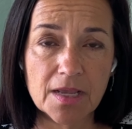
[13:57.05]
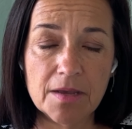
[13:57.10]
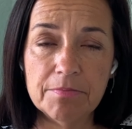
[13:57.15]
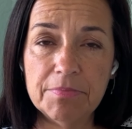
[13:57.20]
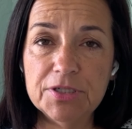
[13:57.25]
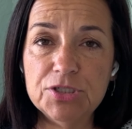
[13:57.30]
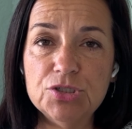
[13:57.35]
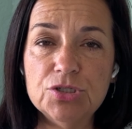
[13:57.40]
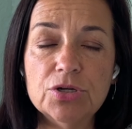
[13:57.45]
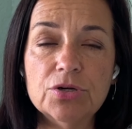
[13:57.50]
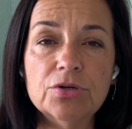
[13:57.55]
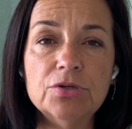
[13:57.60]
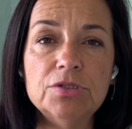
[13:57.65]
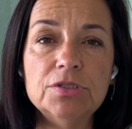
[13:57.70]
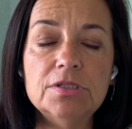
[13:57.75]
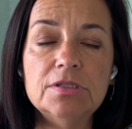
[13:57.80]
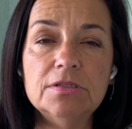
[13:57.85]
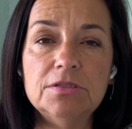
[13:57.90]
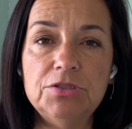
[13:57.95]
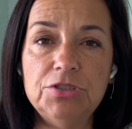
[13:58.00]
But
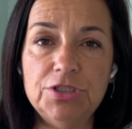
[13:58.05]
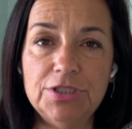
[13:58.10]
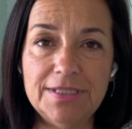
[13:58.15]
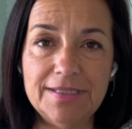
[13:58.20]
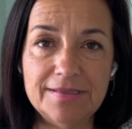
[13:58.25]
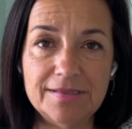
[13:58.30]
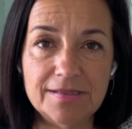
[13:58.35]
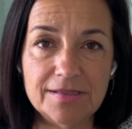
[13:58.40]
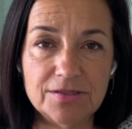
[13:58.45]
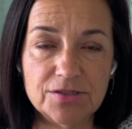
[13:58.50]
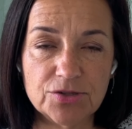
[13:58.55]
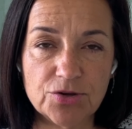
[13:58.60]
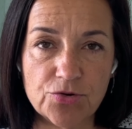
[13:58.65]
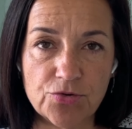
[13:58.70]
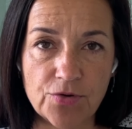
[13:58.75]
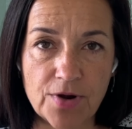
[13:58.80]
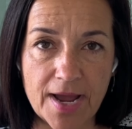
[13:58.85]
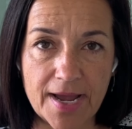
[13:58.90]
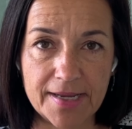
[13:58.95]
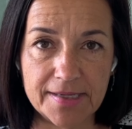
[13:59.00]
turn to Jesus
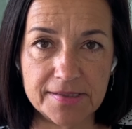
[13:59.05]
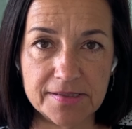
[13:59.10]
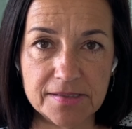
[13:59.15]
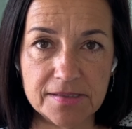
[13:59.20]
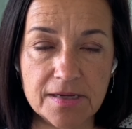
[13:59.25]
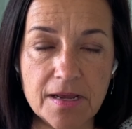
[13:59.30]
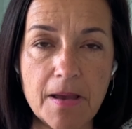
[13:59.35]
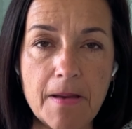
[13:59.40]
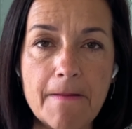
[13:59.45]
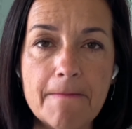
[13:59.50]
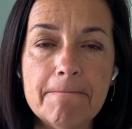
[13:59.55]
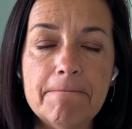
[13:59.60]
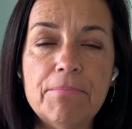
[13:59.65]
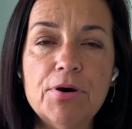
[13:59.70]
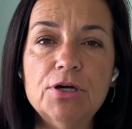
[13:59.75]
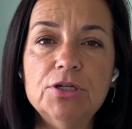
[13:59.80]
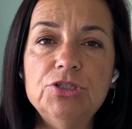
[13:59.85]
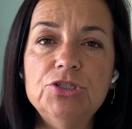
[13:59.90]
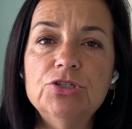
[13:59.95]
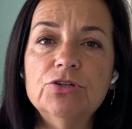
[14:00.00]
Christ.
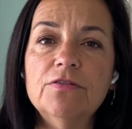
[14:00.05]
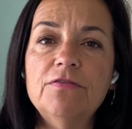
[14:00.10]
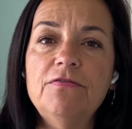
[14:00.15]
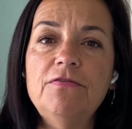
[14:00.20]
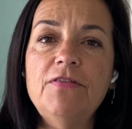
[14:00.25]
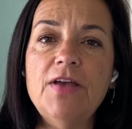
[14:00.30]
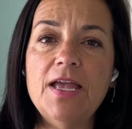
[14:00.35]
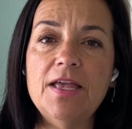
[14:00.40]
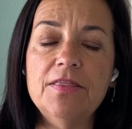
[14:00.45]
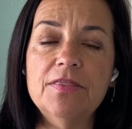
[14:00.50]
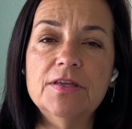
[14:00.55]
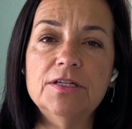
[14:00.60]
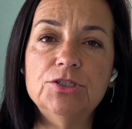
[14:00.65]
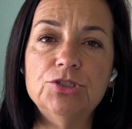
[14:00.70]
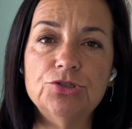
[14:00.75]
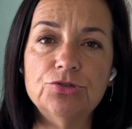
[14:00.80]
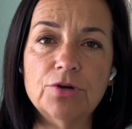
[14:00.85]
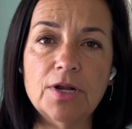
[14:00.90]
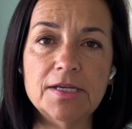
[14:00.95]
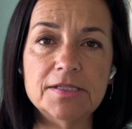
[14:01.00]
Put your faith and
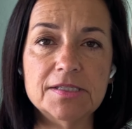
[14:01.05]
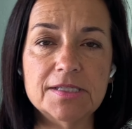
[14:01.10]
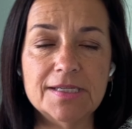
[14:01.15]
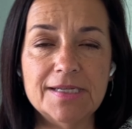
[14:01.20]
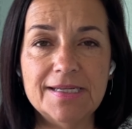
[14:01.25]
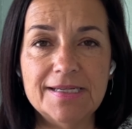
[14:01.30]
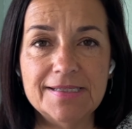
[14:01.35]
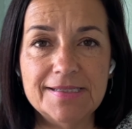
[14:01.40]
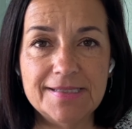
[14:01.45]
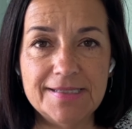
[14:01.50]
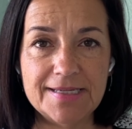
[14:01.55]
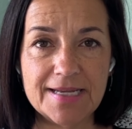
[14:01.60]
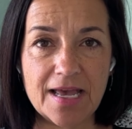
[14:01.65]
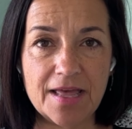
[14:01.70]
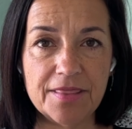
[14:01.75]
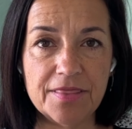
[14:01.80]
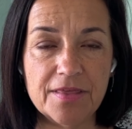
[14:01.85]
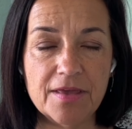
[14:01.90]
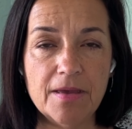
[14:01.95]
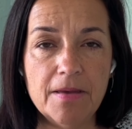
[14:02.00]
trust in his
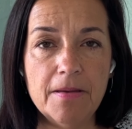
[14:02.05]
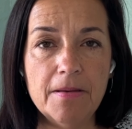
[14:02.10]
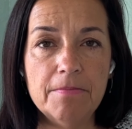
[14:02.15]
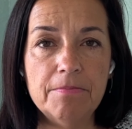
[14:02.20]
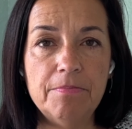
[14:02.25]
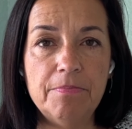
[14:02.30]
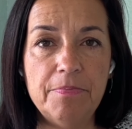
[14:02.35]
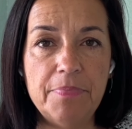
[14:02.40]
death,